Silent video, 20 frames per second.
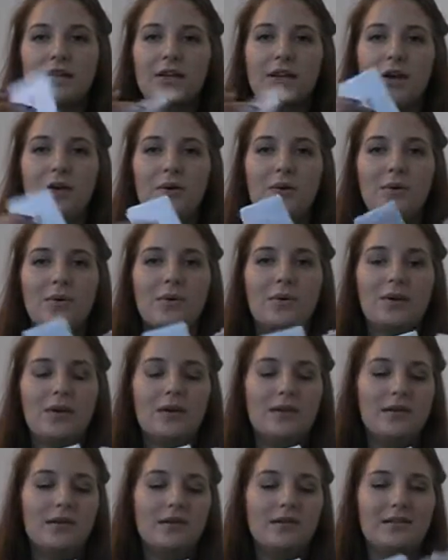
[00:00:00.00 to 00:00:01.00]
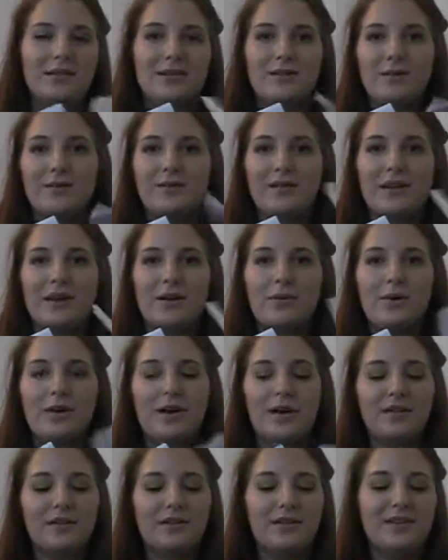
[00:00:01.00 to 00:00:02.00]
I know. These ones I gotta
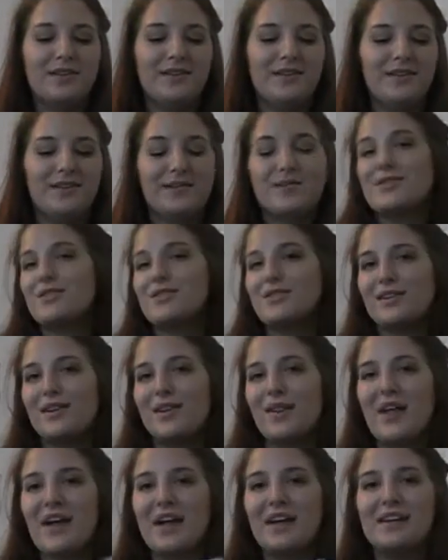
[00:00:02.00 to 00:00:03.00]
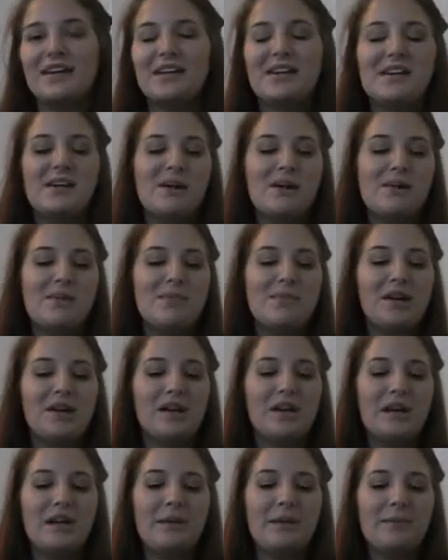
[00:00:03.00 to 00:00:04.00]
work on, which isn't a lot.
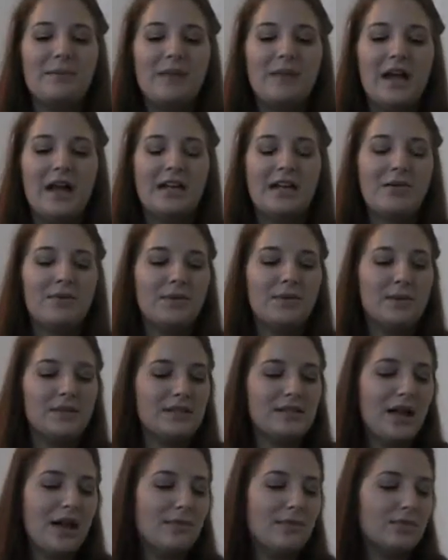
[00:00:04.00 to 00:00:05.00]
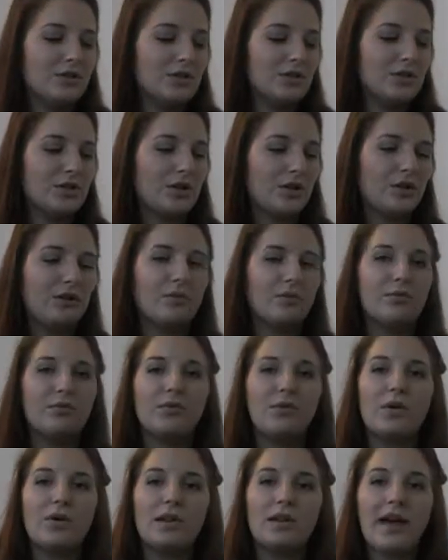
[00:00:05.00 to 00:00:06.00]
But I keep them on top just so
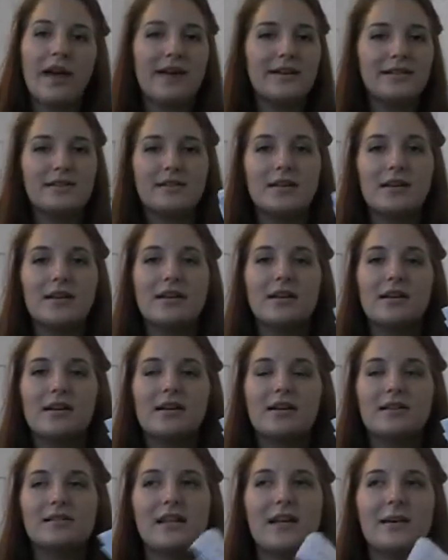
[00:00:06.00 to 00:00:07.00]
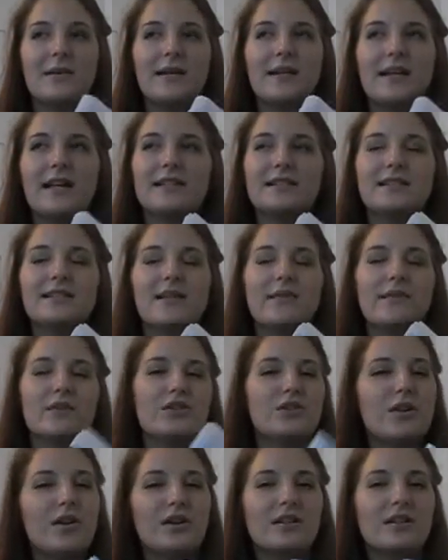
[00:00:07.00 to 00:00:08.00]
before class, because a lot of my classes never
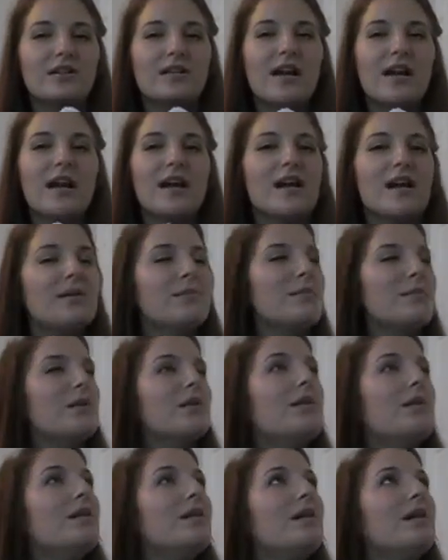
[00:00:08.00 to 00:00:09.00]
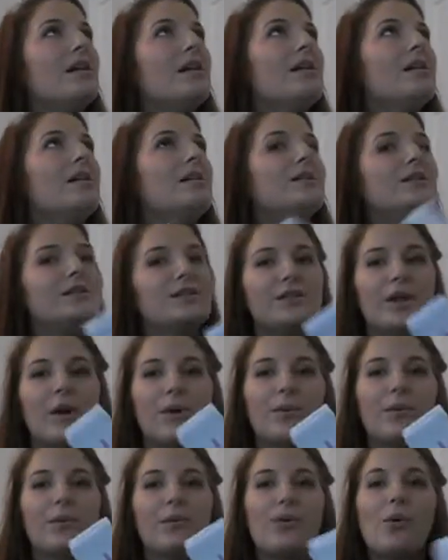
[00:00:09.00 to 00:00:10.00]
start on time.
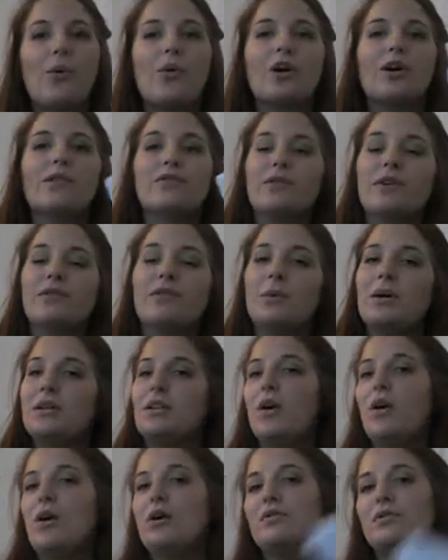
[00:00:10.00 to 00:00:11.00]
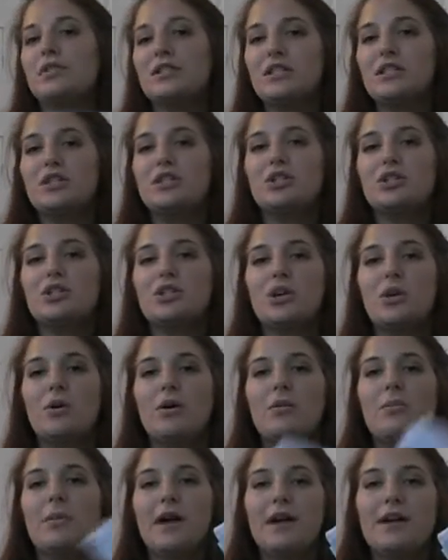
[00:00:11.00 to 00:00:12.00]
So, or if we have to wait in the hall for the teacher to show
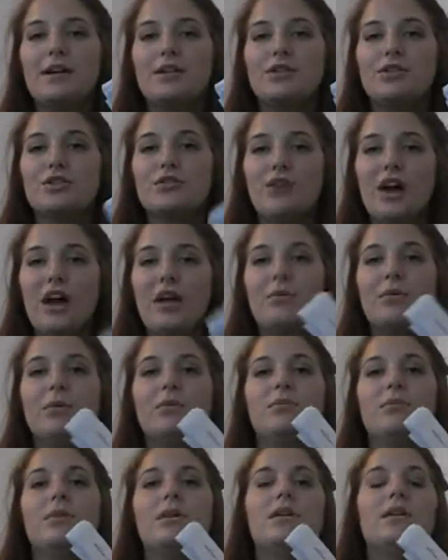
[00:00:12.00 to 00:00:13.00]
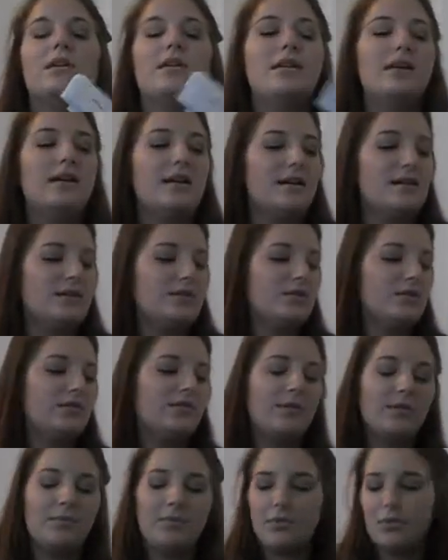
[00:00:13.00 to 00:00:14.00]
up, I can just grab them and
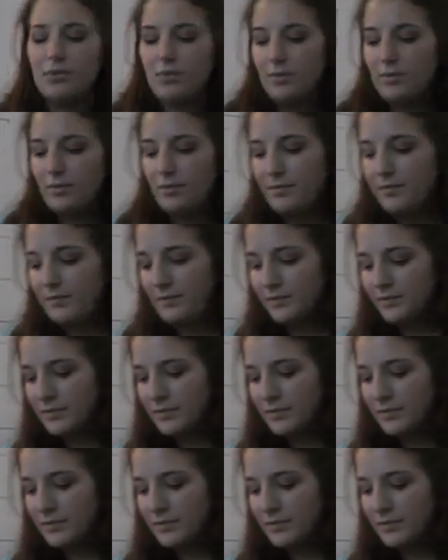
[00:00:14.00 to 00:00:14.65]
just flip through